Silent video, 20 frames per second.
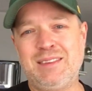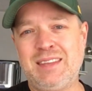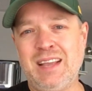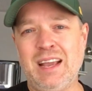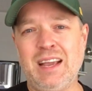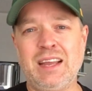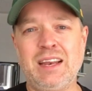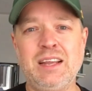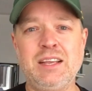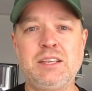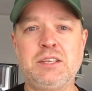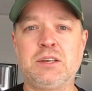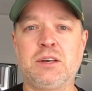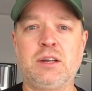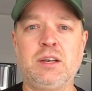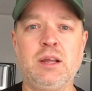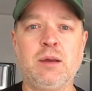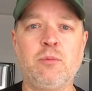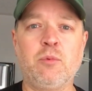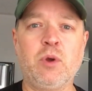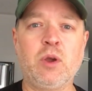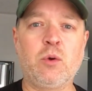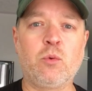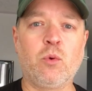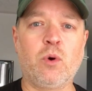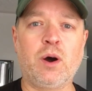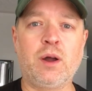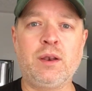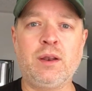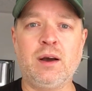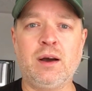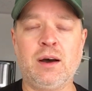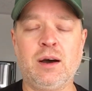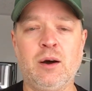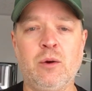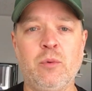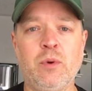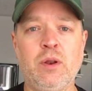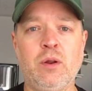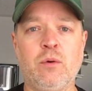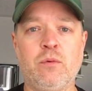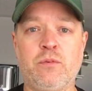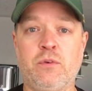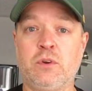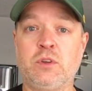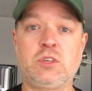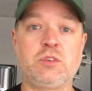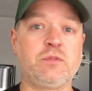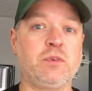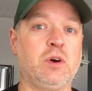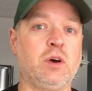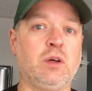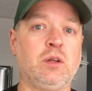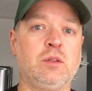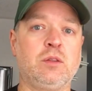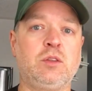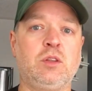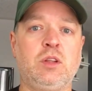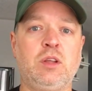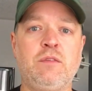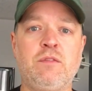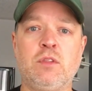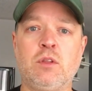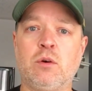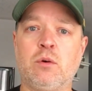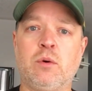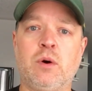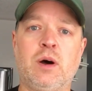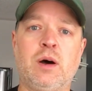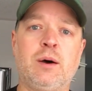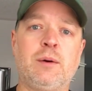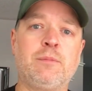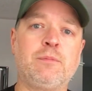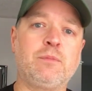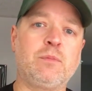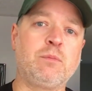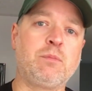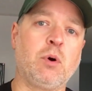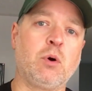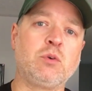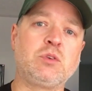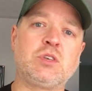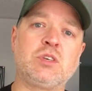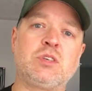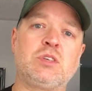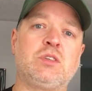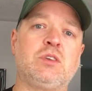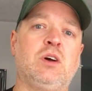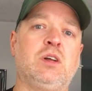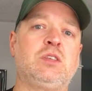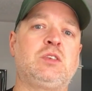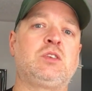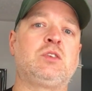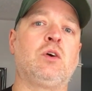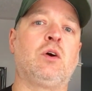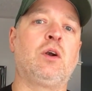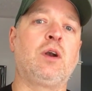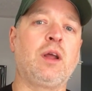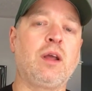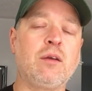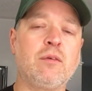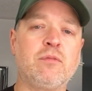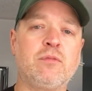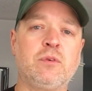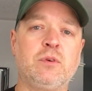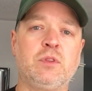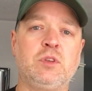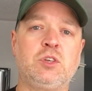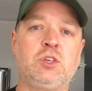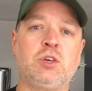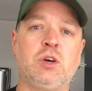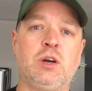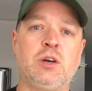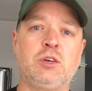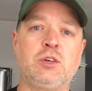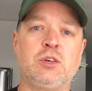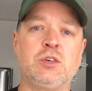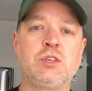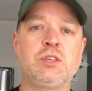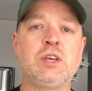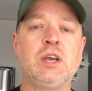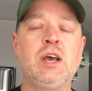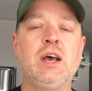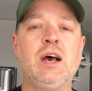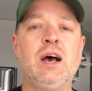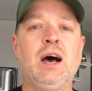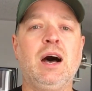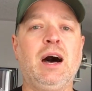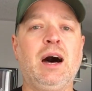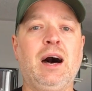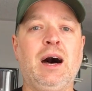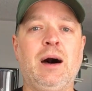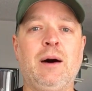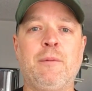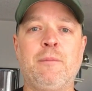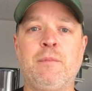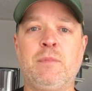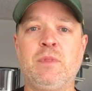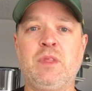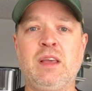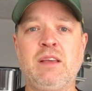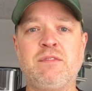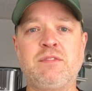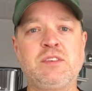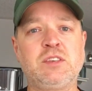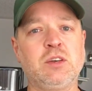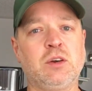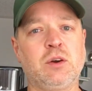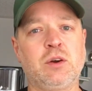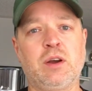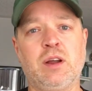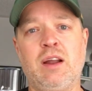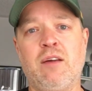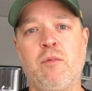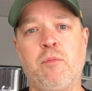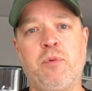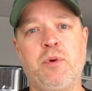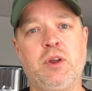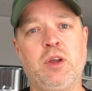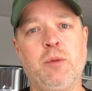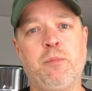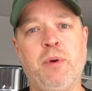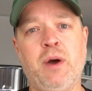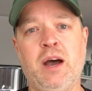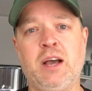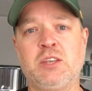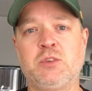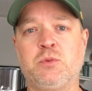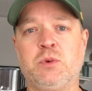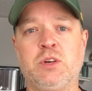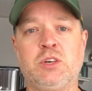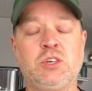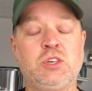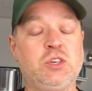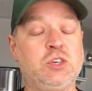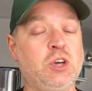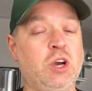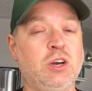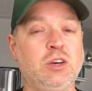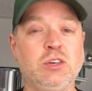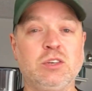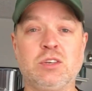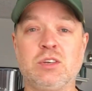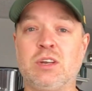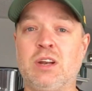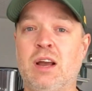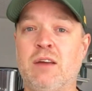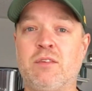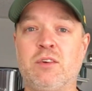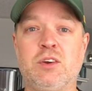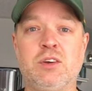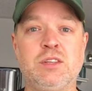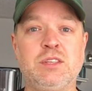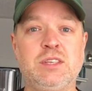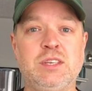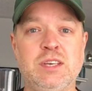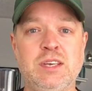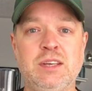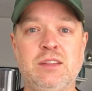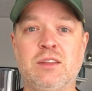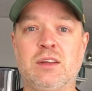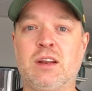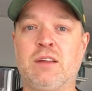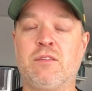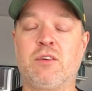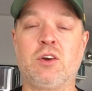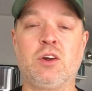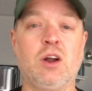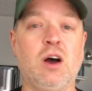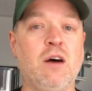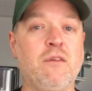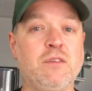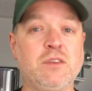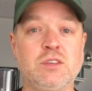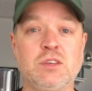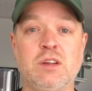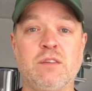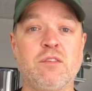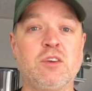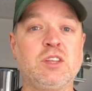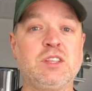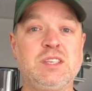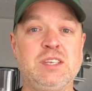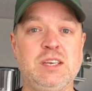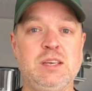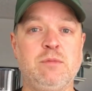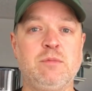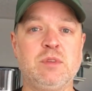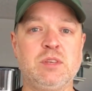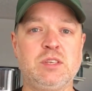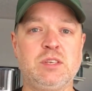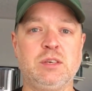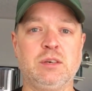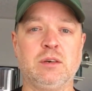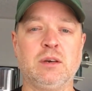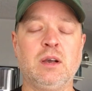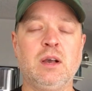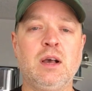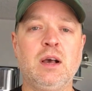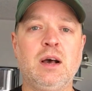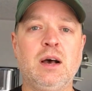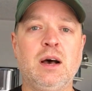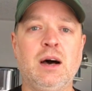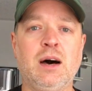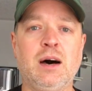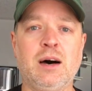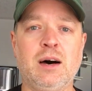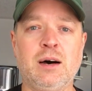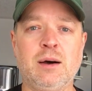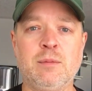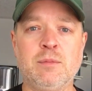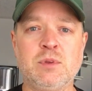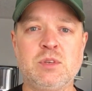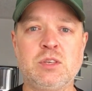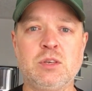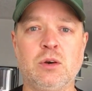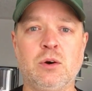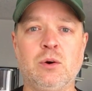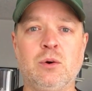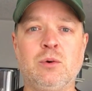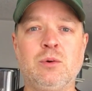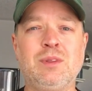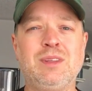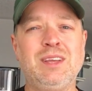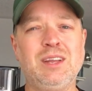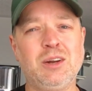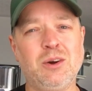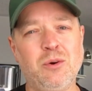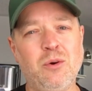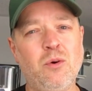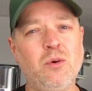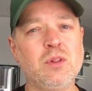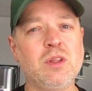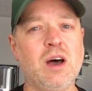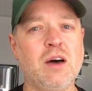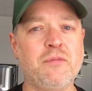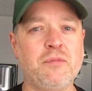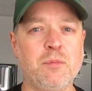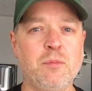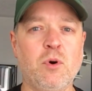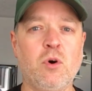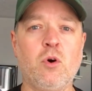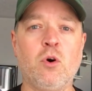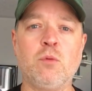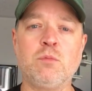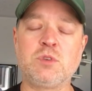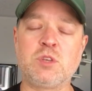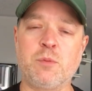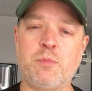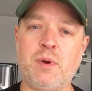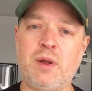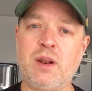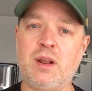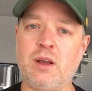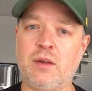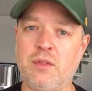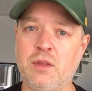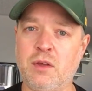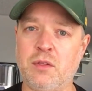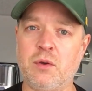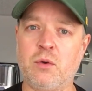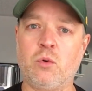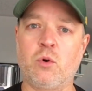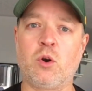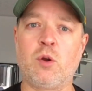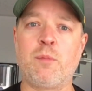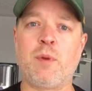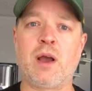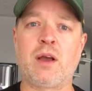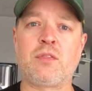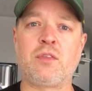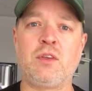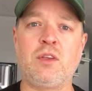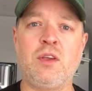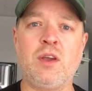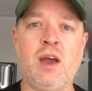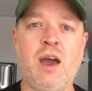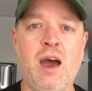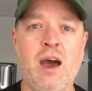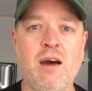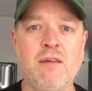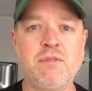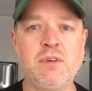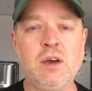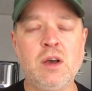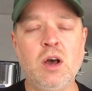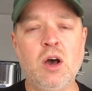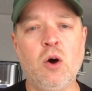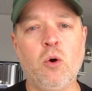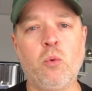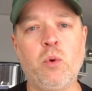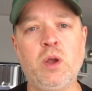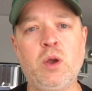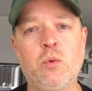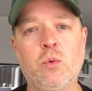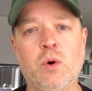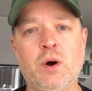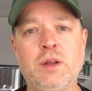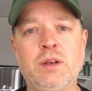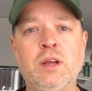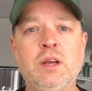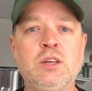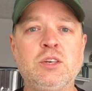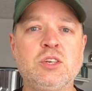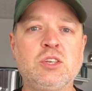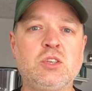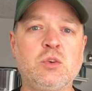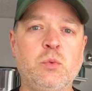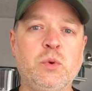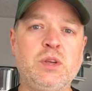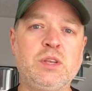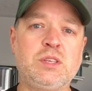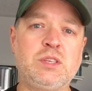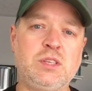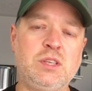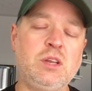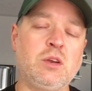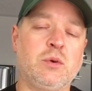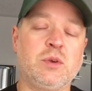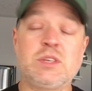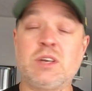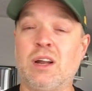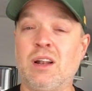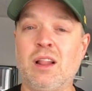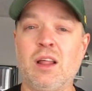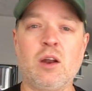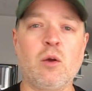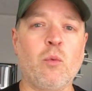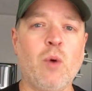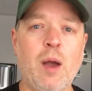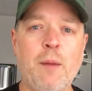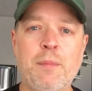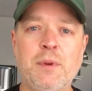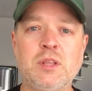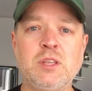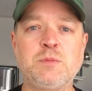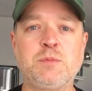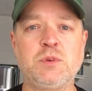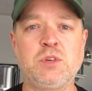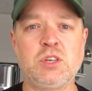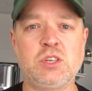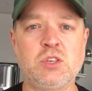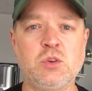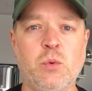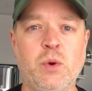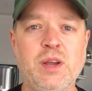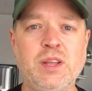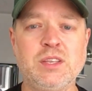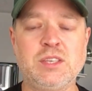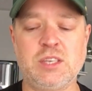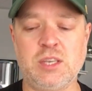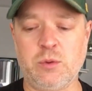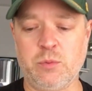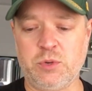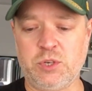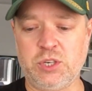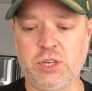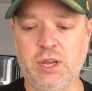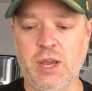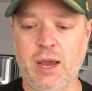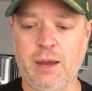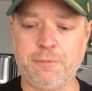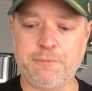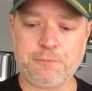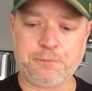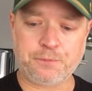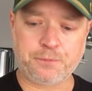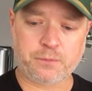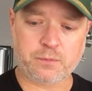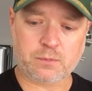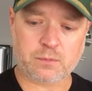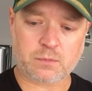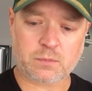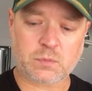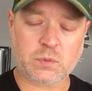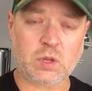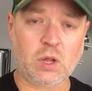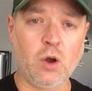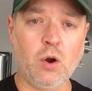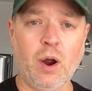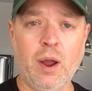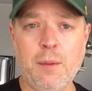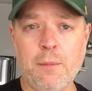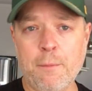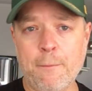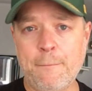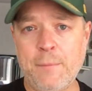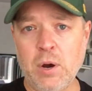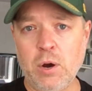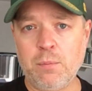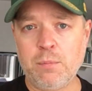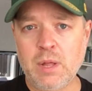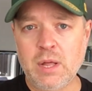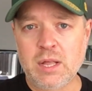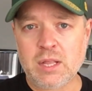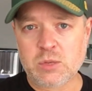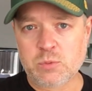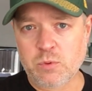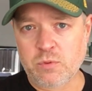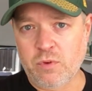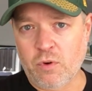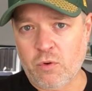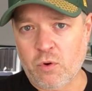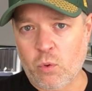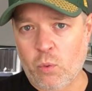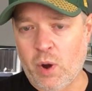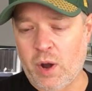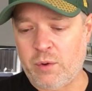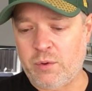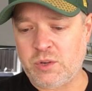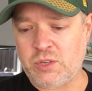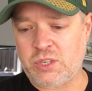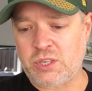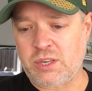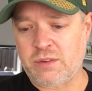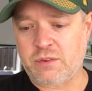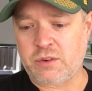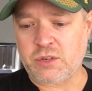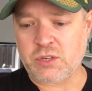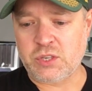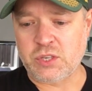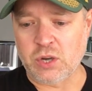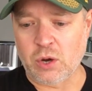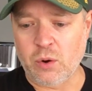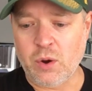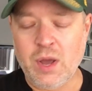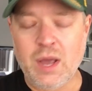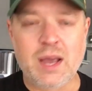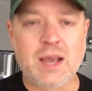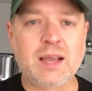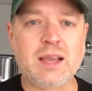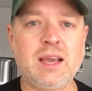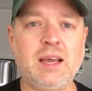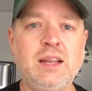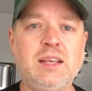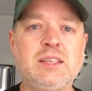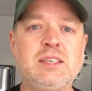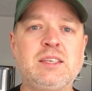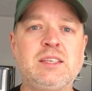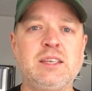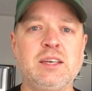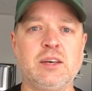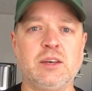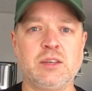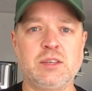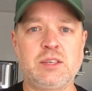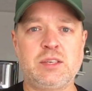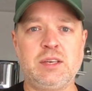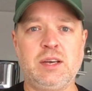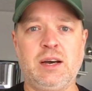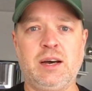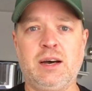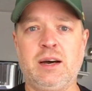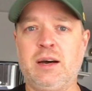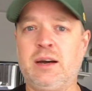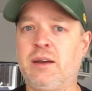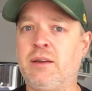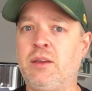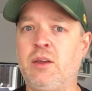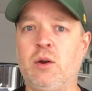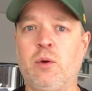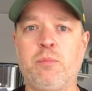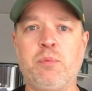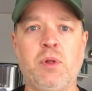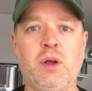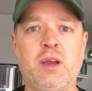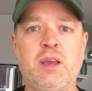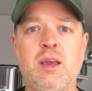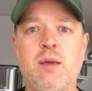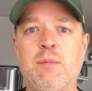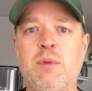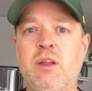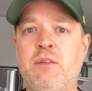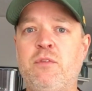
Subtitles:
Take it easy on him week 1. First of all, even though Bosa's not starting for the Chargers, they still are going to have a pretty good pass rush. Chargers are going to have a good D, and they're going to have a good offense. They're going to have a good team this year. Hold off on Mahomes depending on the other quarterback that you have week 1. Just to wait. He's got a lot of weapons, but just to wait and see what you get. All right, boom. Let's move over to wide receivers. So Kenny Stills, plug him in.